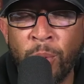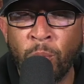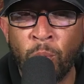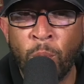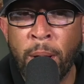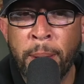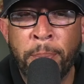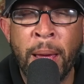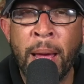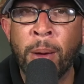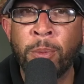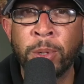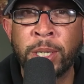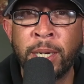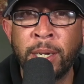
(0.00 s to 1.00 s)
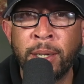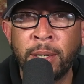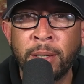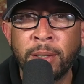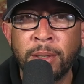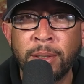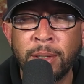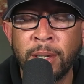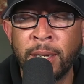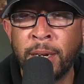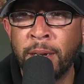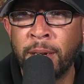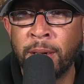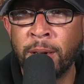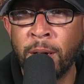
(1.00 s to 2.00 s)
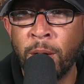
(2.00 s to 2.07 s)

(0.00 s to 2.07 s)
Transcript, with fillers: Rey Palpatine, and then